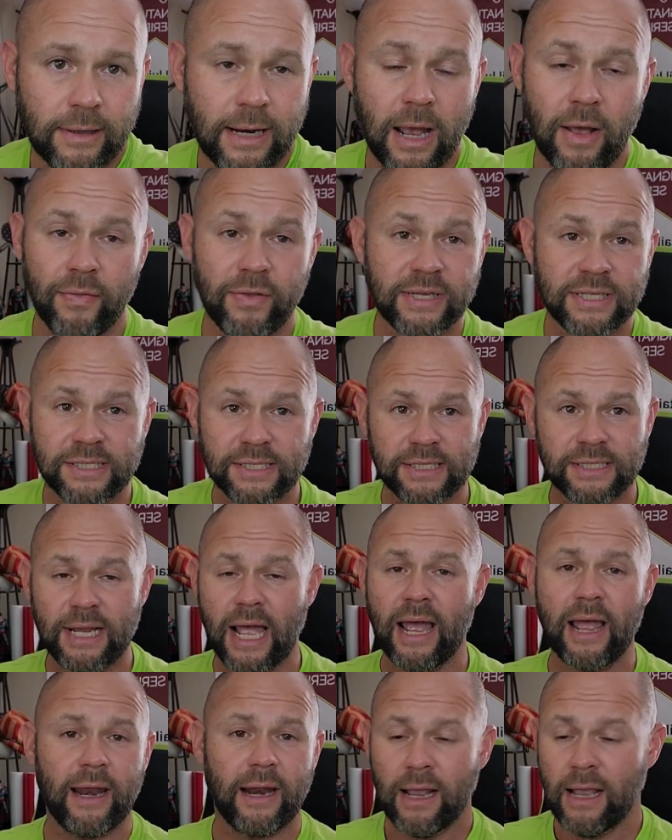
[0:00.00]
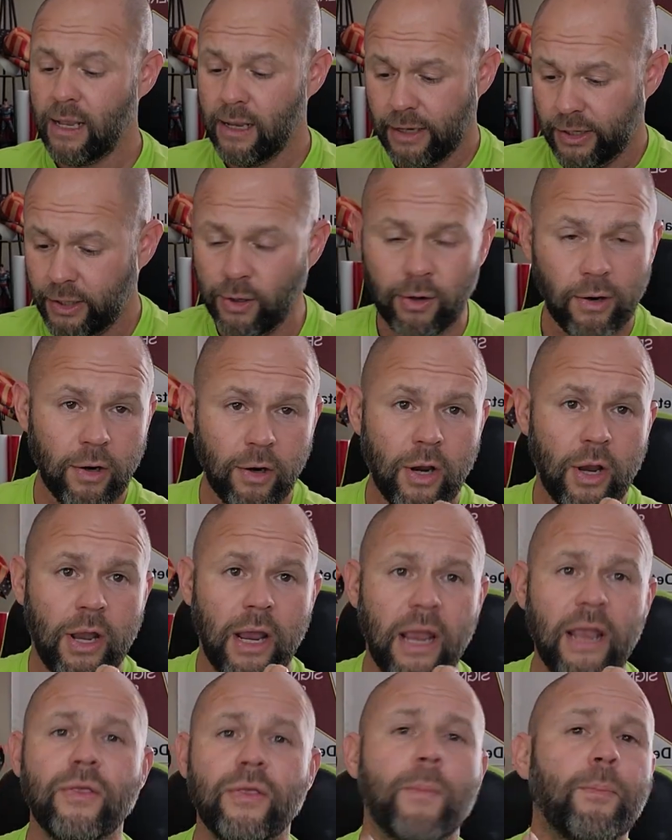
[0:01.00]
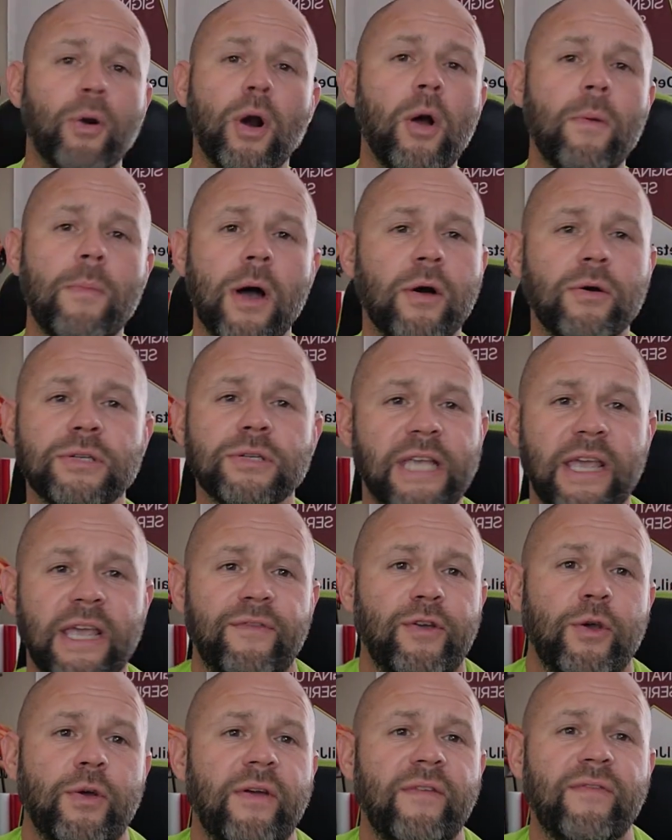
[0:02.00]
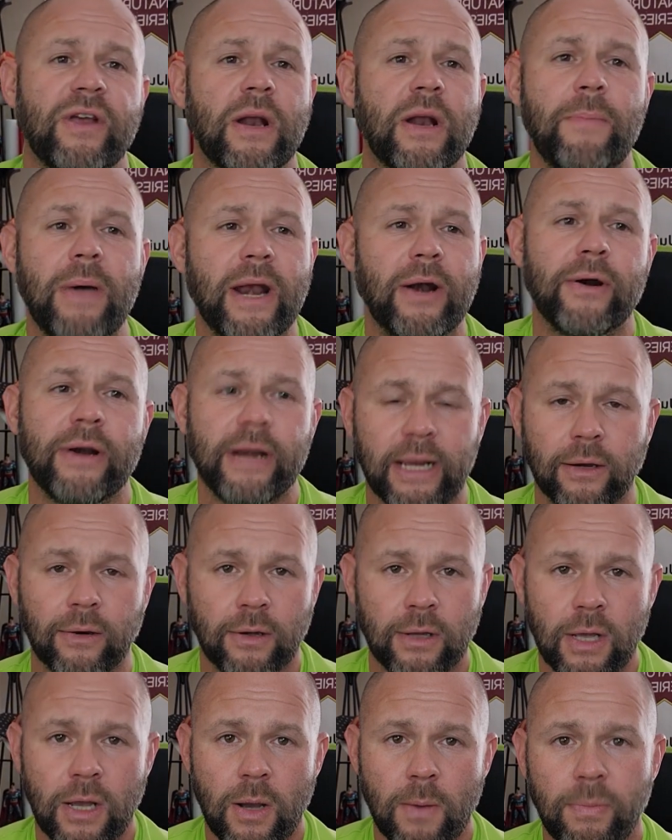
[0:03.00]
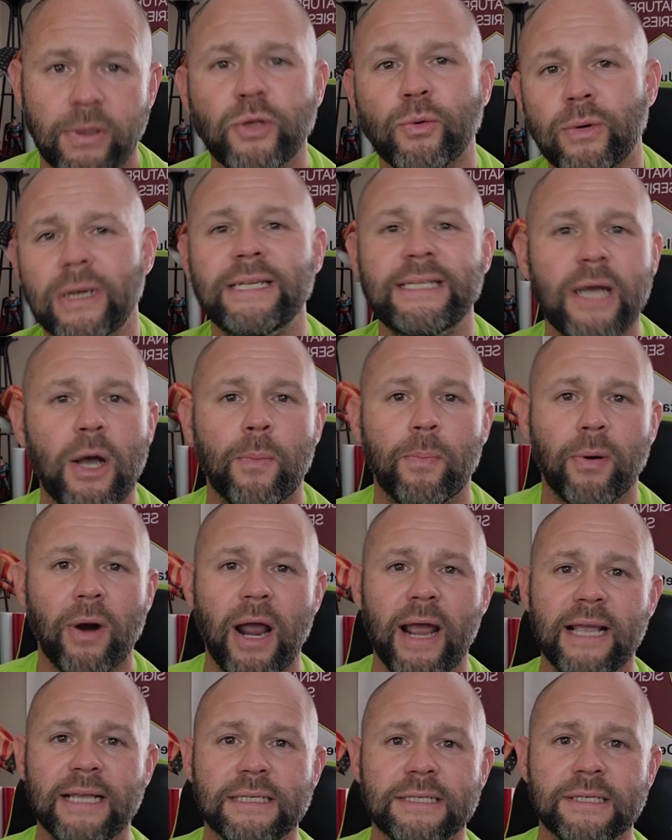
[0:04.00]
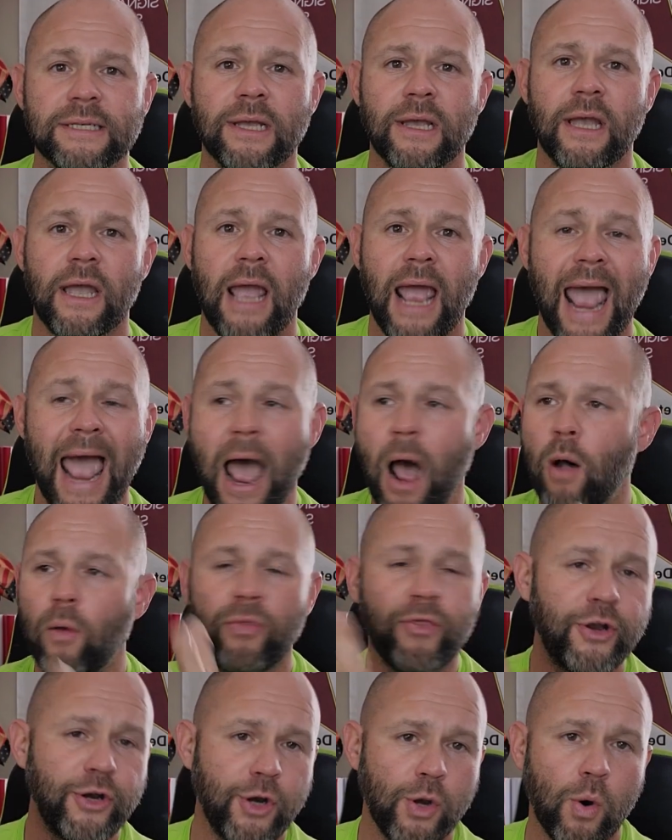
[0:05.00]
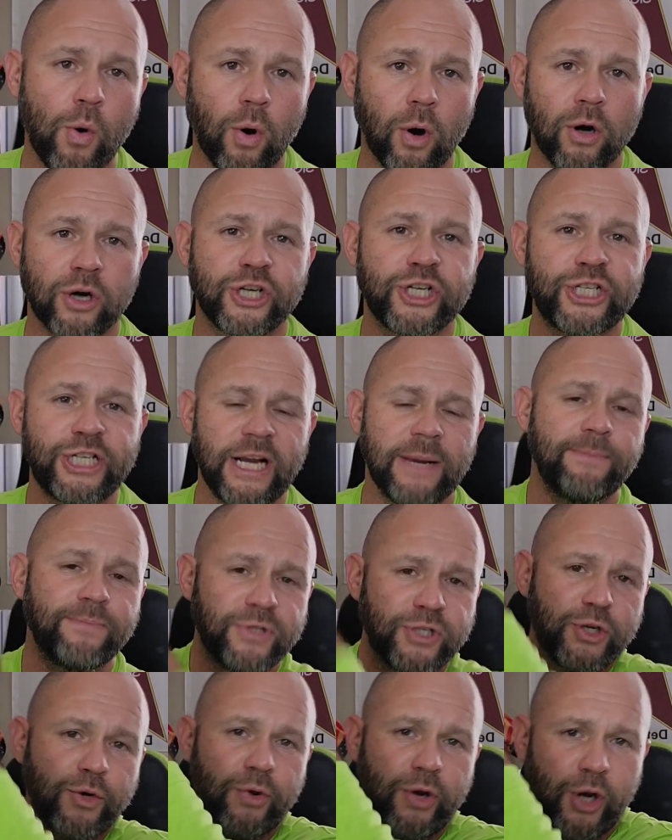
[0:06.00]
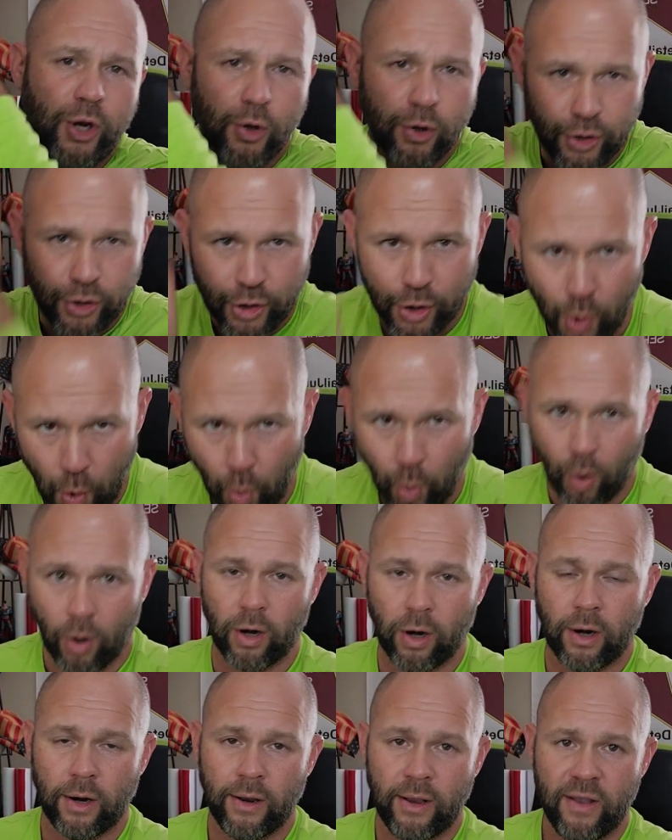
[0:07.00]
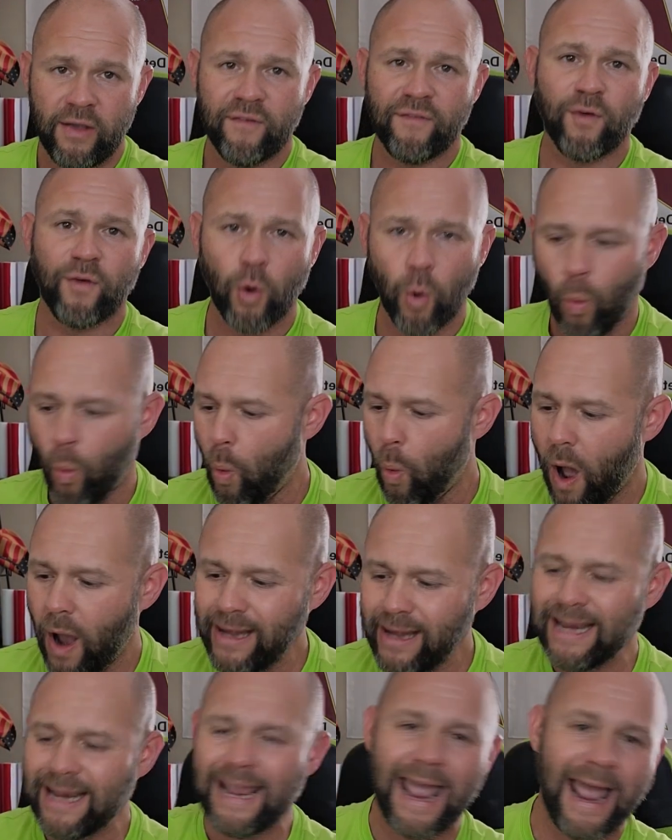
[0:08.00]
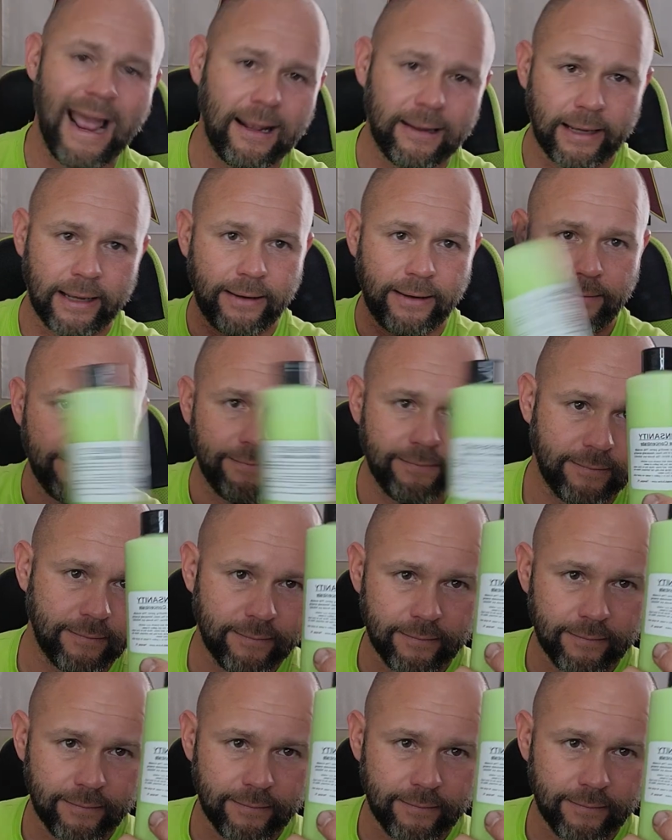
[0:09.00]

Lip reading: Now, this is not, the promos give you even a better deal. But the retail price, out the door, shipped to your door for 1 gallon